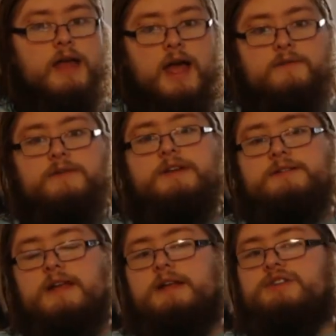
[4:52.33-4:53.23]
Every
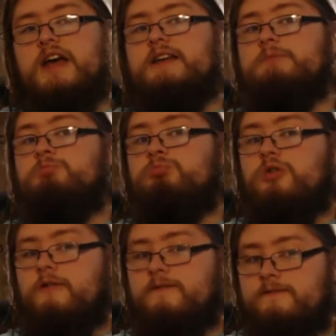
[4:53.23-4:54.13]
stage has
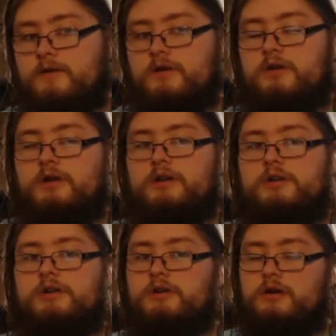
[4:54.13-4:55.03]
preferred
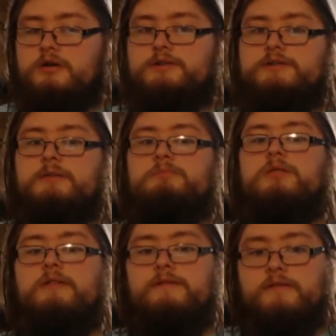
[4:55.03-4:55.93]
karts,
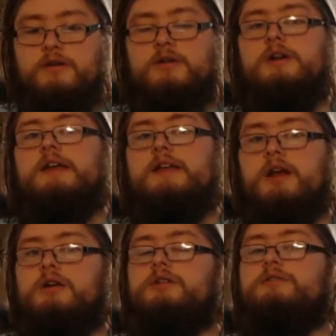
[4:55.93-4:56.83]
preferred
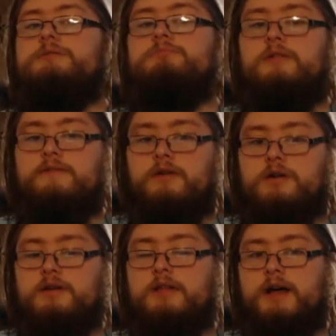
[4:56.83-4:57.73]
characters, and
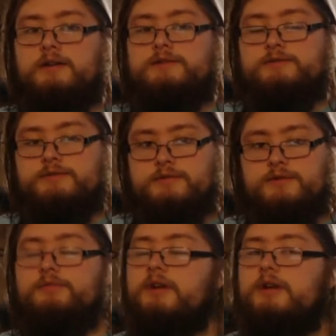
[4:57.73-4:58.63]
preferred gliders. Those are the
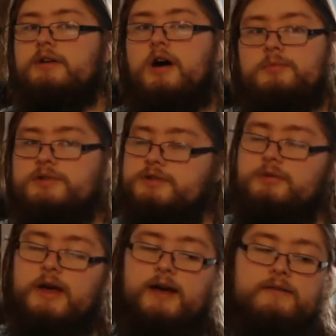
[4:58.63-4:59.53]
three options you
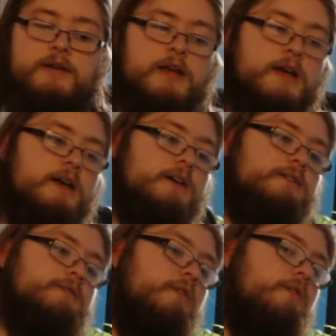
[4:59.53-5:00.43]
have.
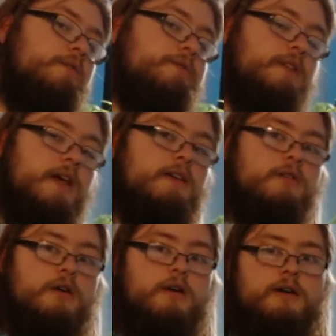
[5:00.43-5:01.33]
So, say
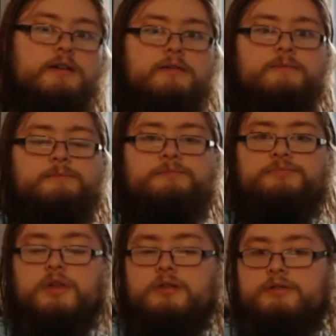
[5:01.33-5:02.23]
you're on
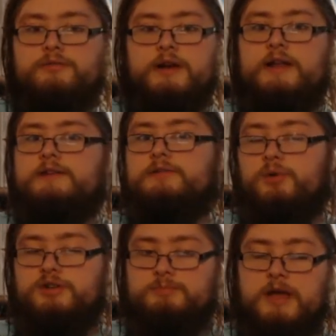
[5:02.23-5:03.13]
3DS
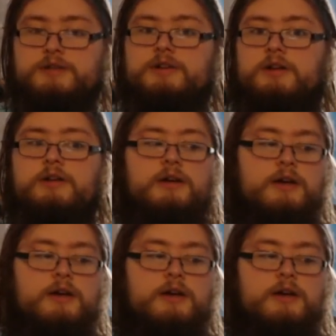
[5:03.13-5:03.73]
Luigi's Mansion,